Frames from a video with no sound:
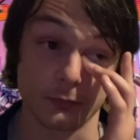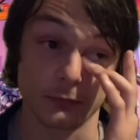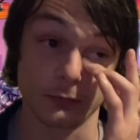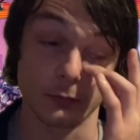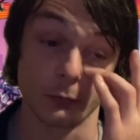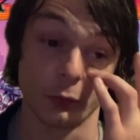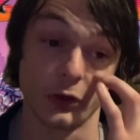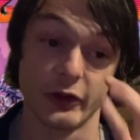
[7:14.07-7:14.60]

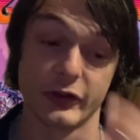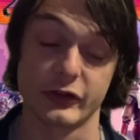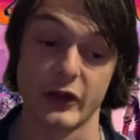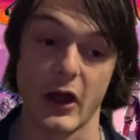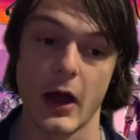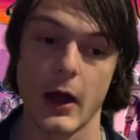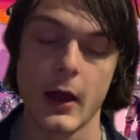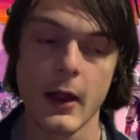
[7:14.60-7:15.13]
was,
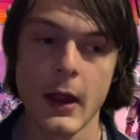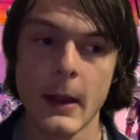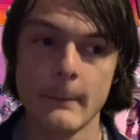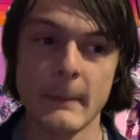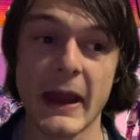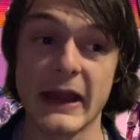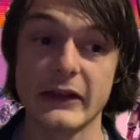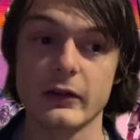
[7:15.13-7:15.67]

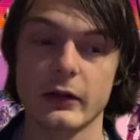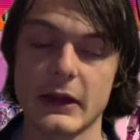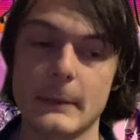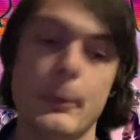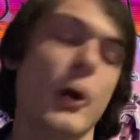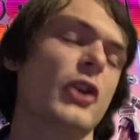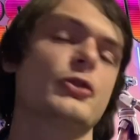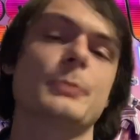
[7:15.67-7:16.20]
mainly
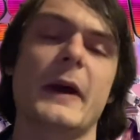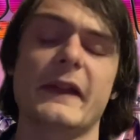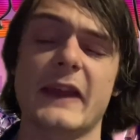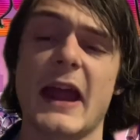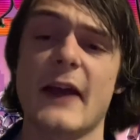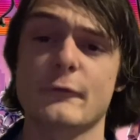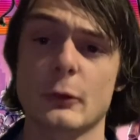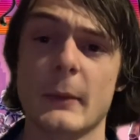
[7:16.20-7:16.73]
pushed by the
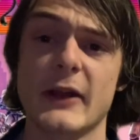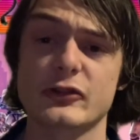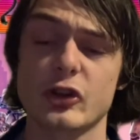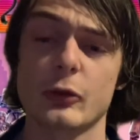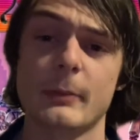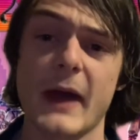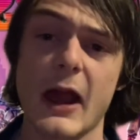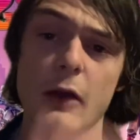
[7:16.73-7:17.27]

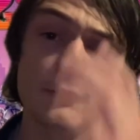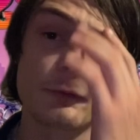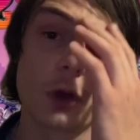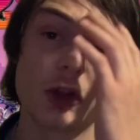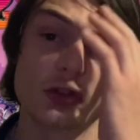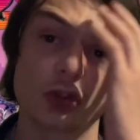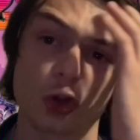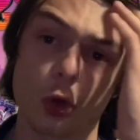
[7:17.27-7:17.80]
aforementioned
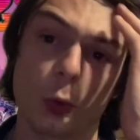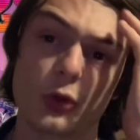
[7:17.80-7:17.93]
Battlefront 2,